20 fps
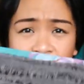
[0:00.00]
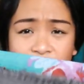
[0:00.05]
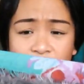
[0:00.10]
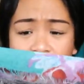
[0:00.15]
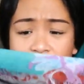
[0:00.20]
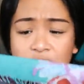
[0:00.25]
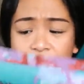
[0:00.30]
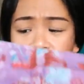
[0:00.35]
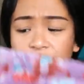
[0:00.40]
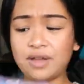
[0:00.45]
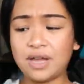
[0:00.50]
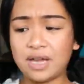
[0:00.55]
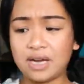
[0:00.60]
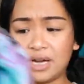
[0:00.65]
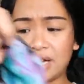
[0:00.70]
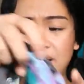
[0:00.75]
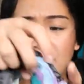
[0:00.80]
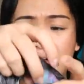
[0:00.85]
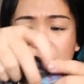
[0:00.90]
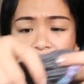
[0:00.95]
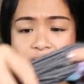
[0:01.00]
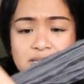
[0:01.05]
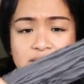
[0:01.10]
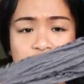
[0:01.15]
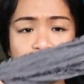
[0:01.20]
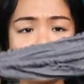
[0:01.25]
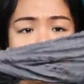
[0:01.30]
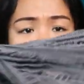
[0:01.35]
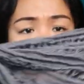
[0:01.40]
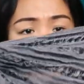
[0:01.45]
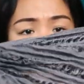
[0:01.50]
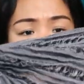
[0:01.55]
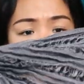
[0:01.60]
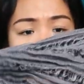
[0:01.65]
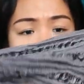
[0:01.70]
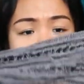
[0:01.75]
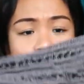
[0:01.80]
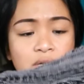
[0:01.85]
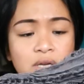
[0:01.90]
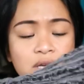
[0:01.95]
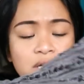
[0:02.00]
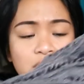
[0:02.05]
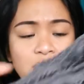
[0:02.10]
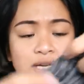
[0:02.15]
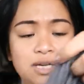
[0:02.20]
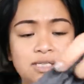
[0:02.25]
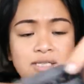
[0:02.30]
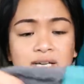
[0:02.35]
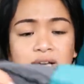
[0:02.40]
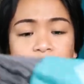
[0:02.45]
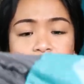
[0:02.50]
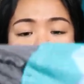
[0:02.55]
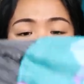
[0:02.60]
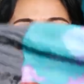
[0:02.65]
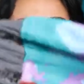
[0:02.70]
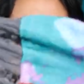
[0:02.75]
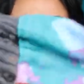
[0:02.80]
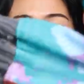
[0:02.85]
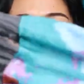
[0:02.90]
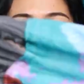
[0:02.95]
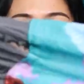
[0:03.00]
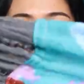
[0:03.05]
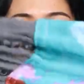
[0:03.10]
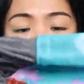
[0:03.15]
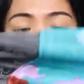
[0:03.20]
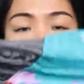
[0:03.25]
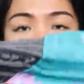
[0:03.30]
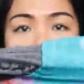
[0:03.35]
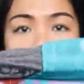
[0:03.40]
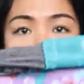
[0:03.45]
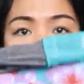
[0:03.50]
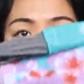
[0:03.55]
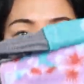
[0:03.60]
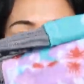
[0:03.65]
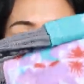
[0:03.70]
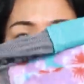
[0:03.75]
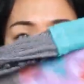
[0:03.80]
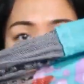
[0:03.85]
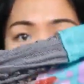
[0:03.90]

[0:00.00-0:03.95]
scarf, and it has two types of pattern. One is